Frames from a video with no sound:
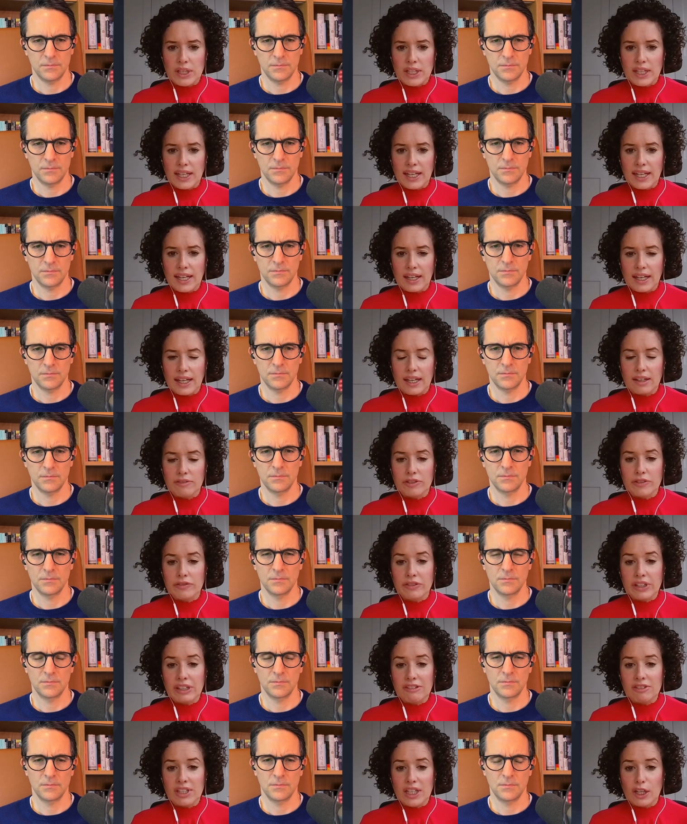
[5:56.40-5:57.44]
Speaker 1: but they have a
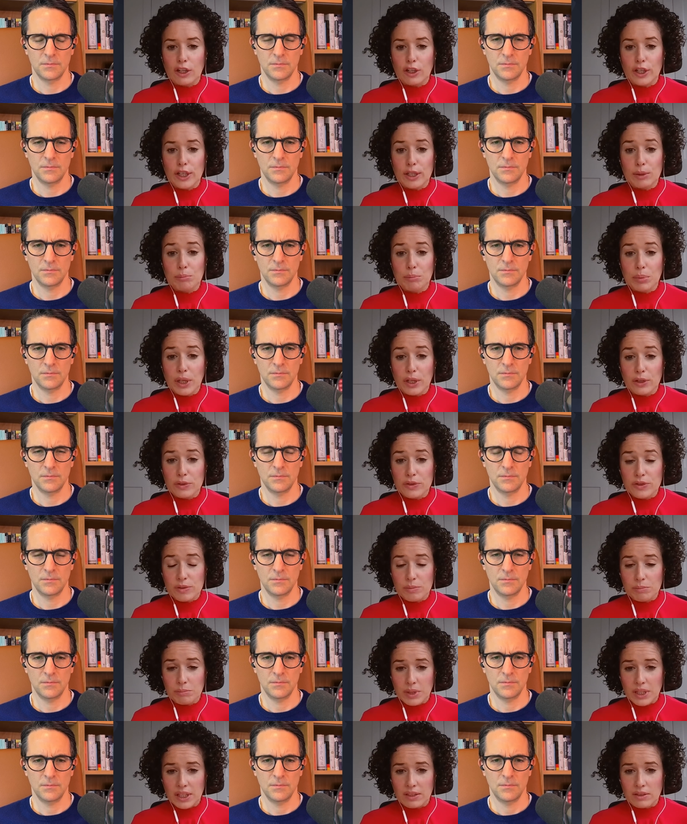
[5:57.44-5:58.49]
very high
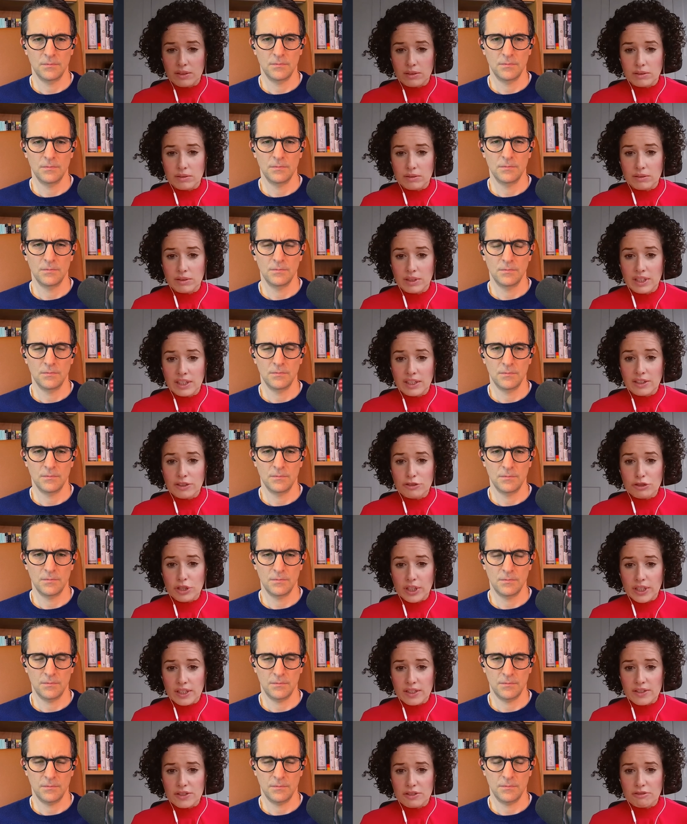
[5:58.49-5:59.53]
post-meal
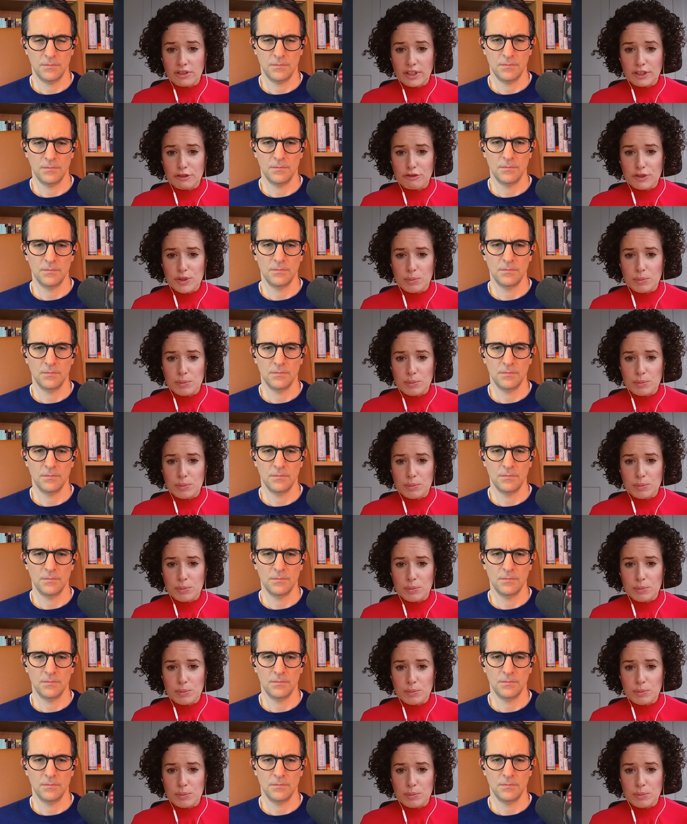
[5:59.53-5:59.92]
triglyceride